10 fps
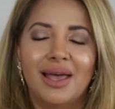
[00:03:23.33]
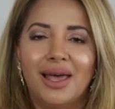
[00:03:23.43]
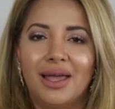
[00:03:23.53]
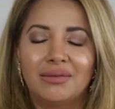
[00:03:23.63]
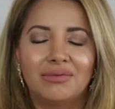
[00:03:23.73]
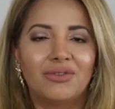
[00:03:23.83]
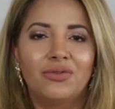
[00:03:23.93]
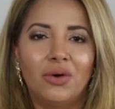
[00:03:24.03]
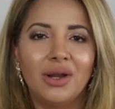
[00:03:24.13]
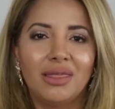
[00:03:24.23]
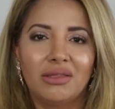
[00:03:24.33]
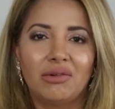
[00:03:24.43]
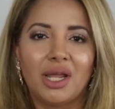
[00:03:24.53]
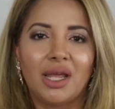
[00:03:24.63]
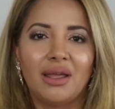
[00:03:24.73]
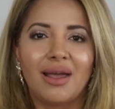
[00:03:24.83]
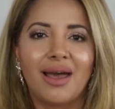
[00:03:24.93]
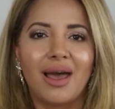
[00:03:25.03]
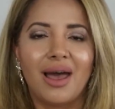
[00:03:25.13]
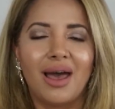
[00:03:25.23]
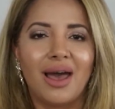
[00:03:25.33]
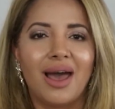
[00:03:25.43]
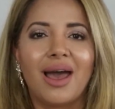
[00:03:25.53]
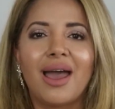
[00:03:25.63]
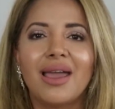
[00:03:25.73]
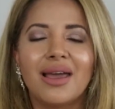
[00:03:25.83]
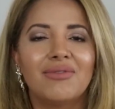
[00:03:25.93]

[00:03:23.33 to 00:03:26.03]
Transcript: At 43, I